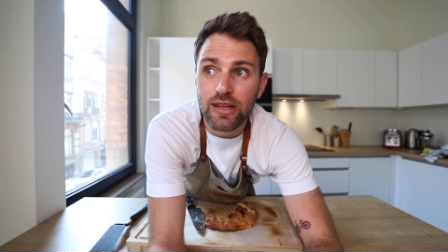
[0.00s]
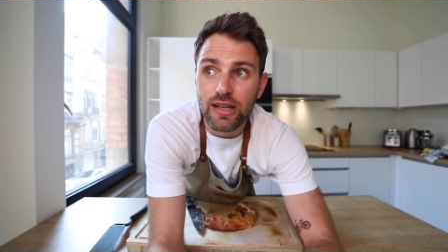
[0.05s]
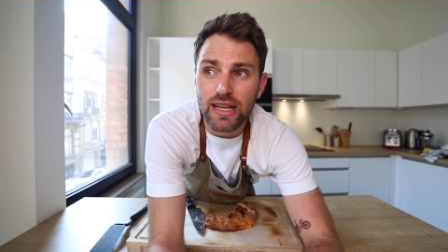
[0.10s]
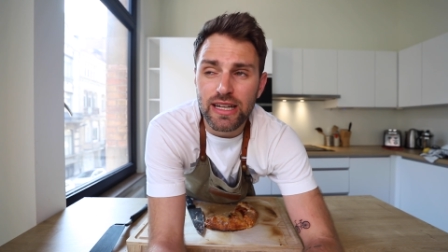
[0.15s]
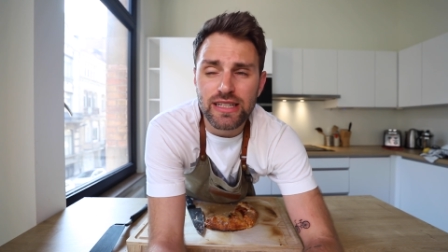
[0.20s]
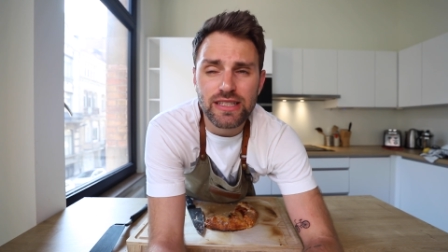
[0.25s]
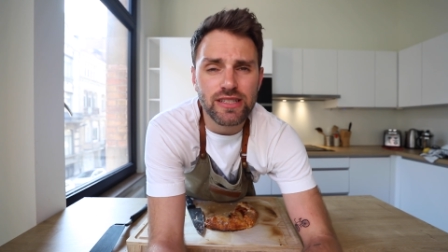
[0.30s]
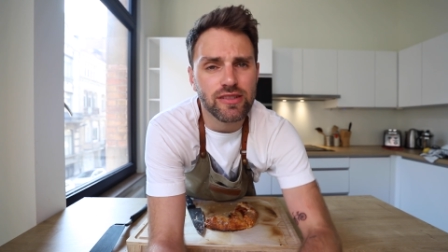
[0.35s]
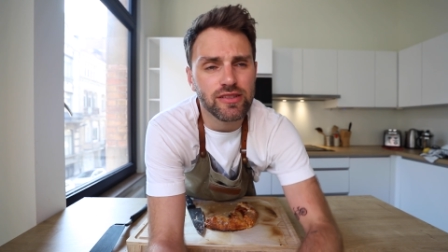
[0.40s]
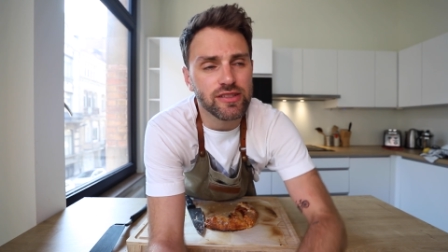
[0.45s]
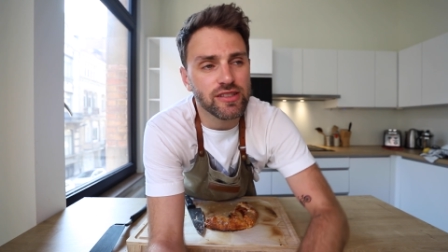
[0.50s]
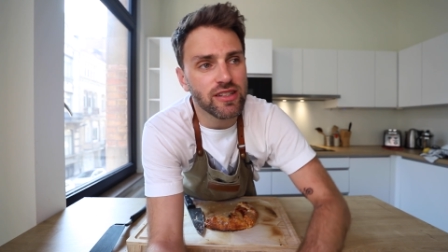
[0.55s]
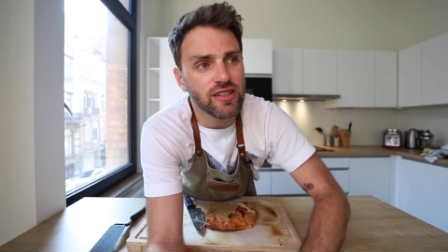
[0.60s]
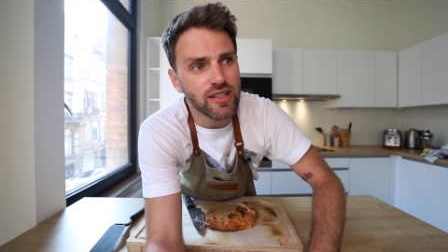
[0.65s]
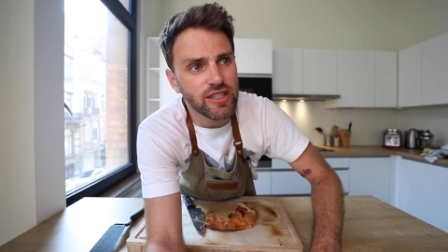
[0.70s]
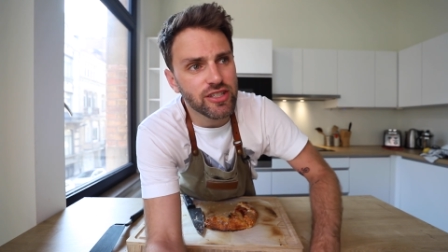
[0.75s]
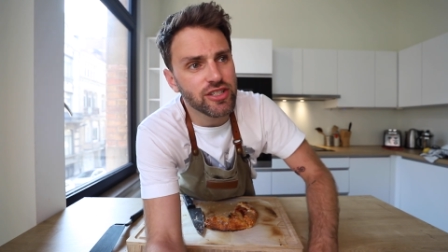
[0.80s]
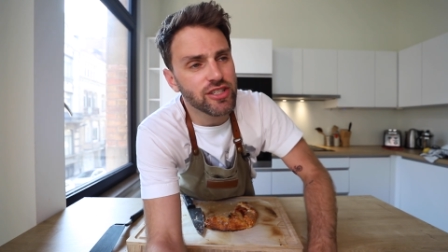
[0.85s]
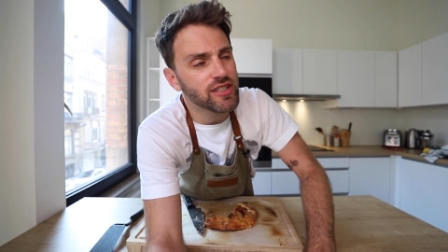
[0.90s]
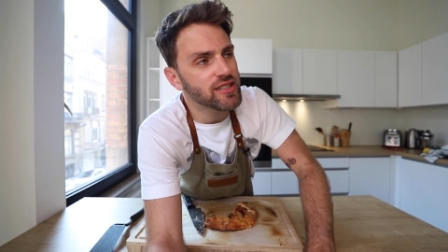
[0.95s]
It's
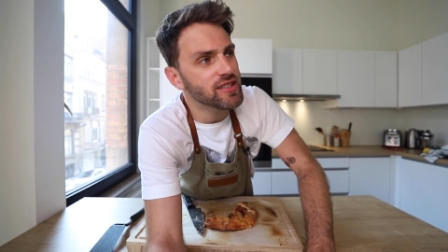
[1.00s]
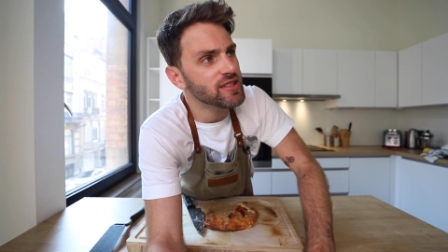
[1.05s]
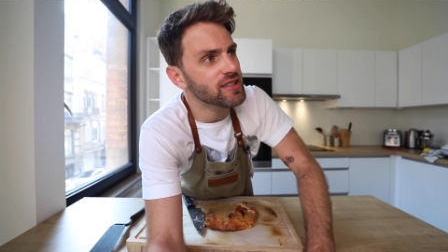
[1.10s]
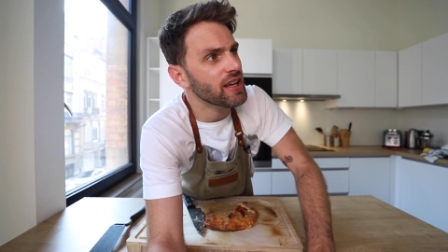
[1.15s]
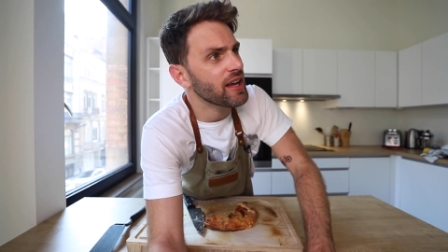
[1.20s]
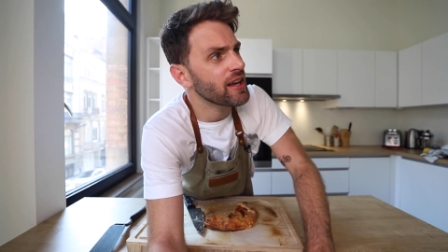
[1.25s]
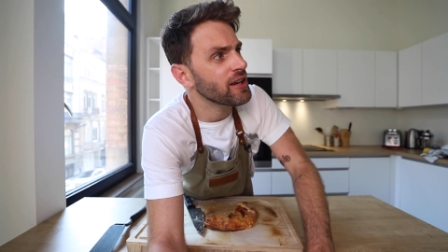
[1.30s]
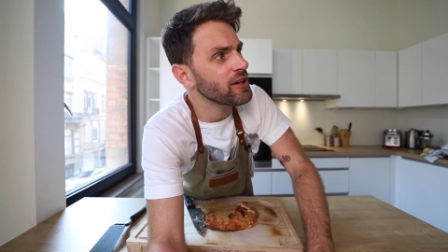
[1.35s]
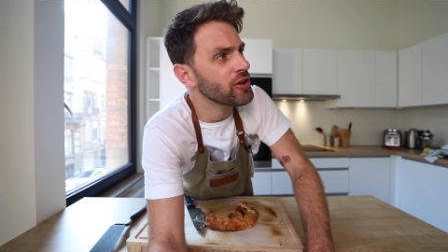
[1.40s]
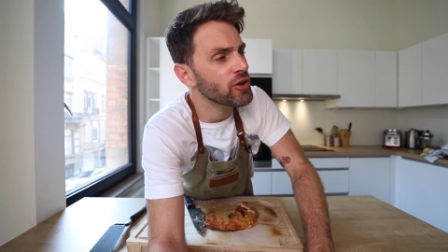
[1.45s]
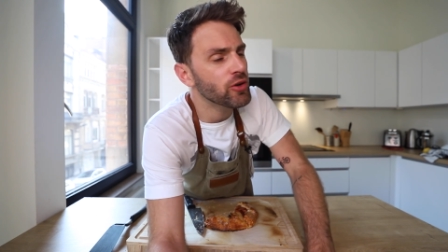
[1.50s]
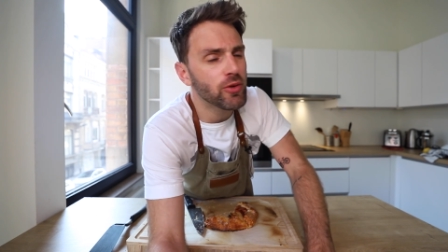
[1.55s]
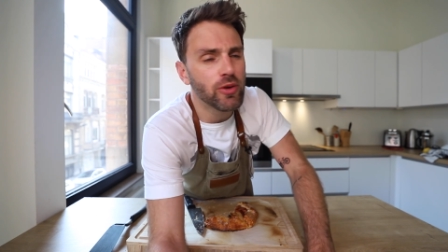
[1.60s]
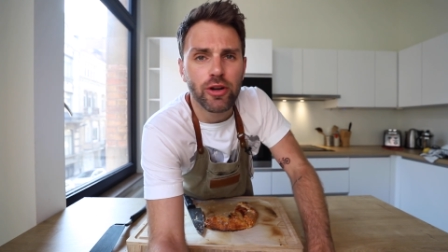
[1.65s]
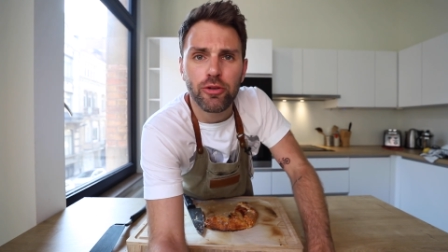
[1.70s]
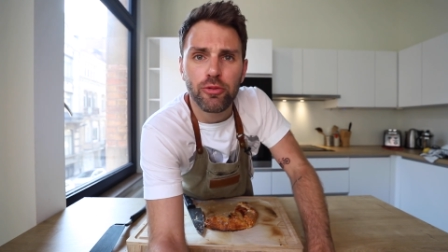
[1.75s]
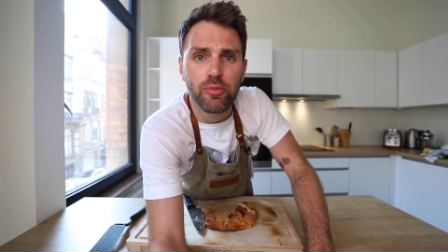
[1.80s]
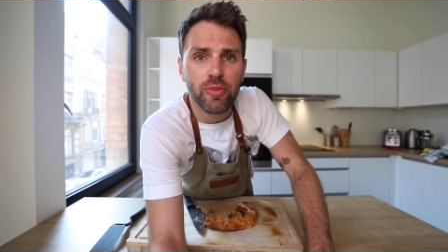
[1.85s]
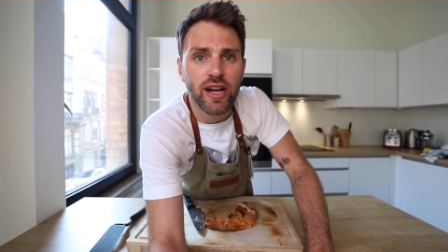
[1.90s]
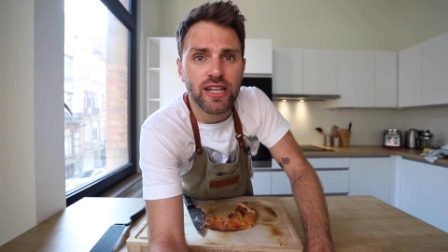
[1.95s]
delicious, and you know what
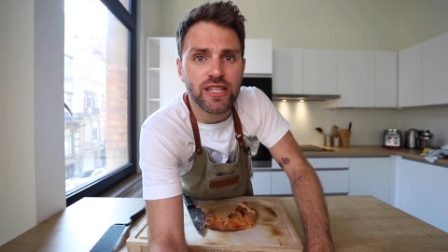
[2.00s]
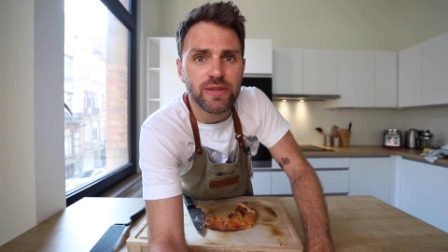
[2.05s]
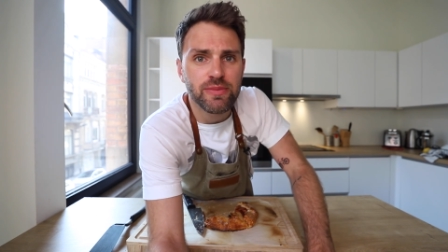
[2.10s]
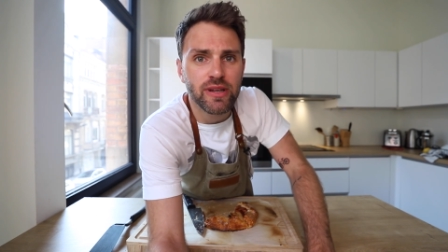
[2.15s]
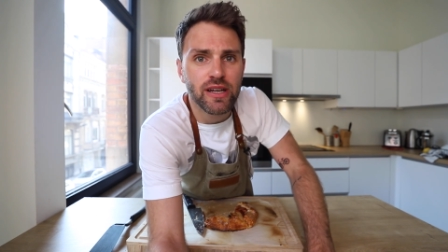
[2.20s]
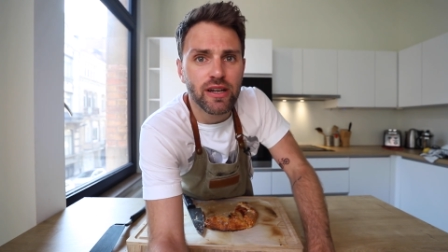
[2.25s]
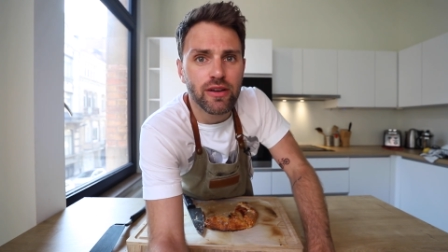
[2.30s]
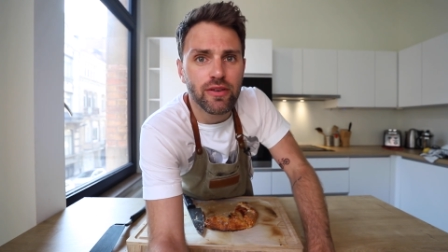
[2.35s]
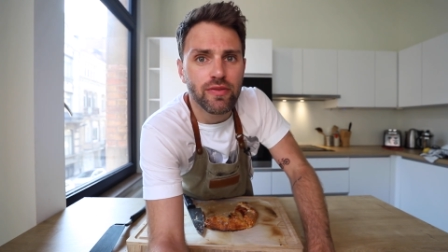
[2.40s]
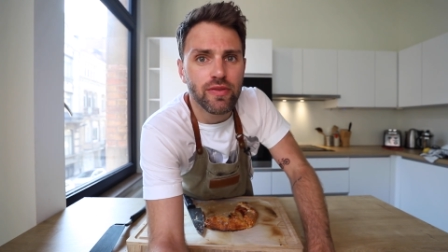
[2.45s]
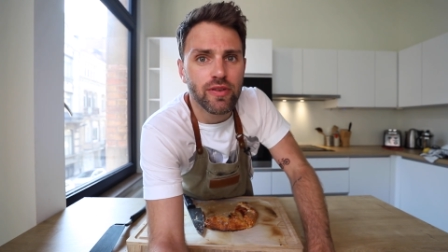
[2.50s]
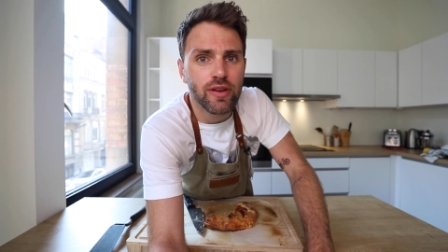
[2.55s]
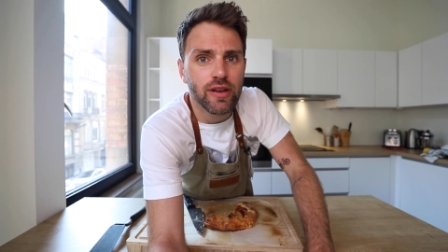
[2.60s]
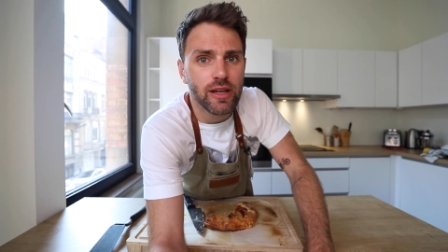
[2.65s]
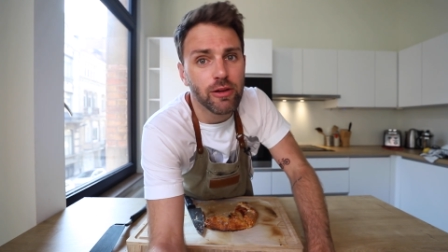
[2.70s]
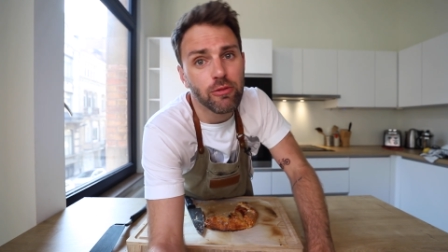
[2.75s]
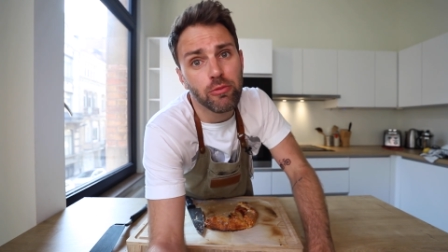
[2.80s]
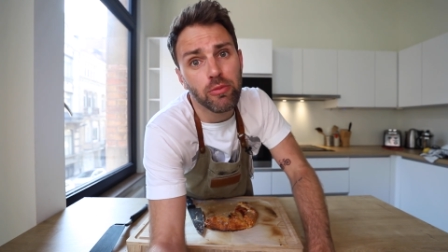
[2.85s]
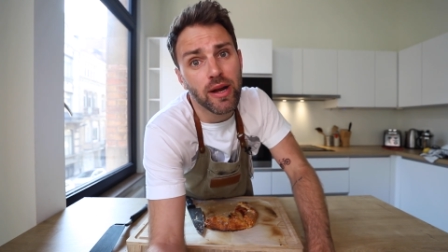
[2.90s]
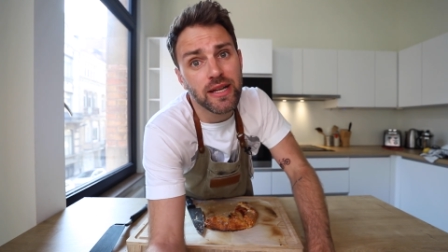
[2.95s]
it reminds me of?
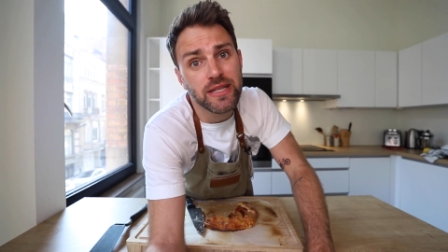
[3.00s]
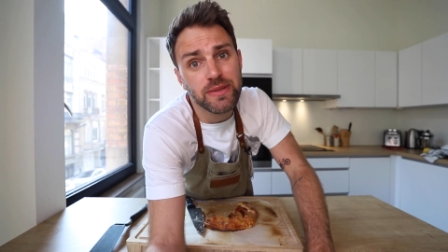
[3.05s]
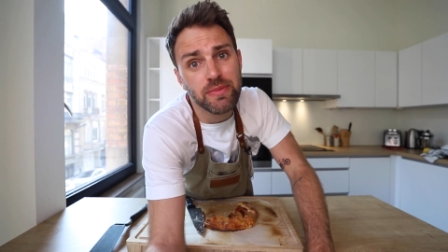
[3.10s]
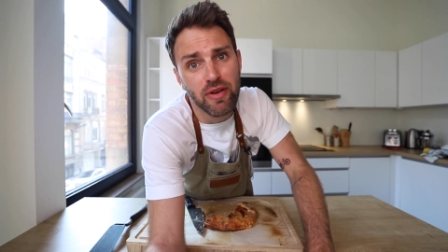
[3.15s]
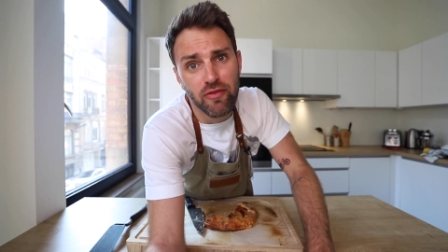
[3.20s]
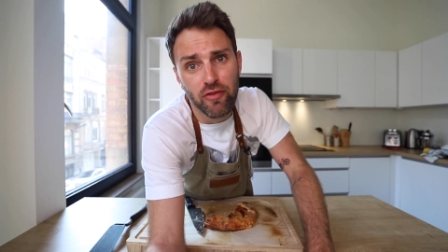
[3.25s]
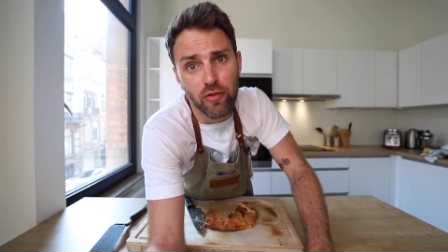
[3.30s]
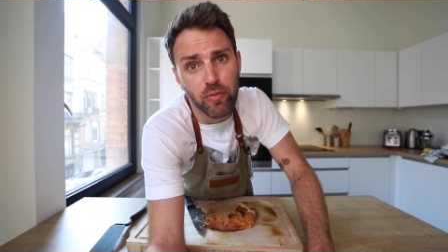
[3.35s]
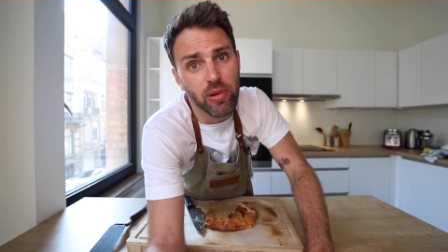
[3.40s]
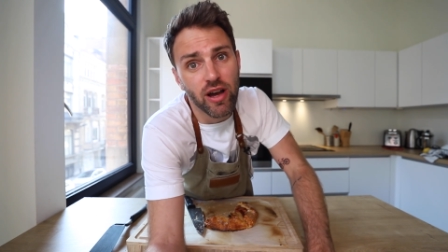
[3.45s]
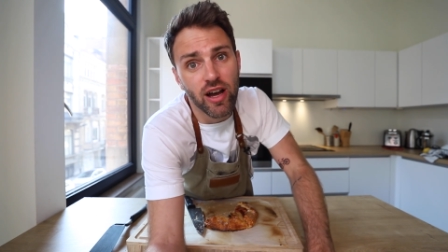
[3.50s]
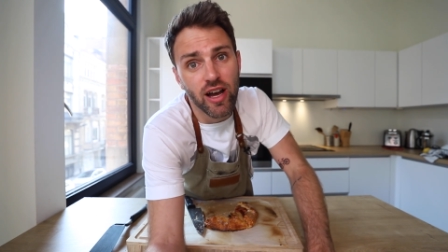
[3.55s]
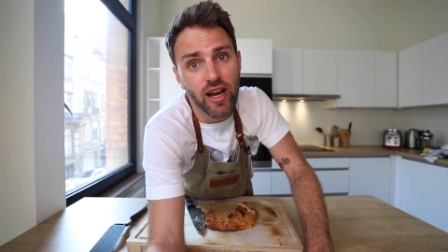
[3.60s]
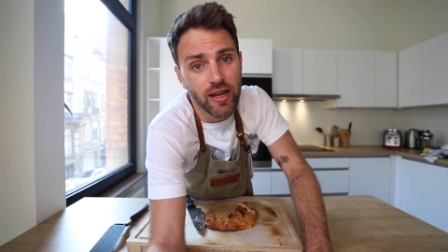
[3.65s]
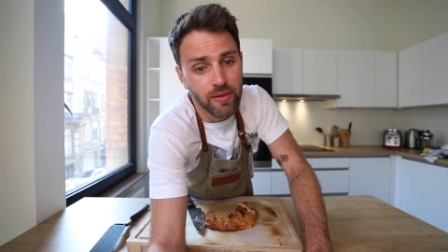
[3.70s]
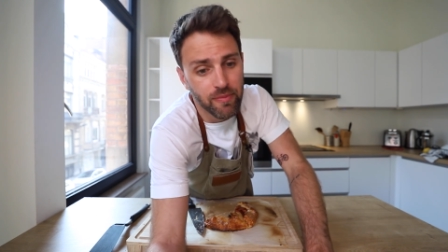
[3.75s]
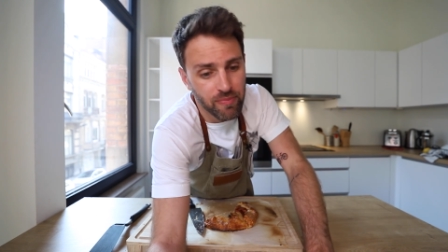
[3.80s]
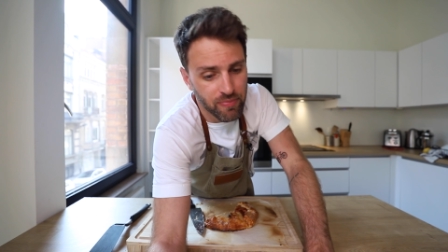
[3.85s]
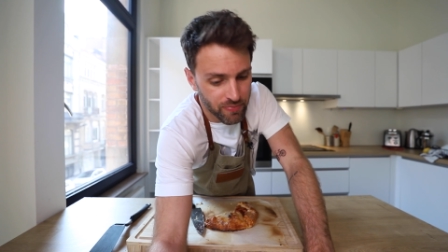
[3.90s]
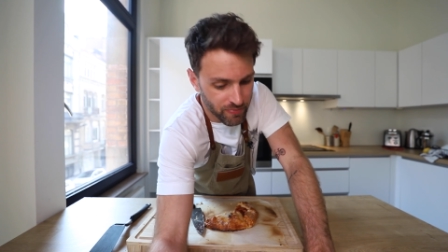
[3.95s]
It reminds me of a pie.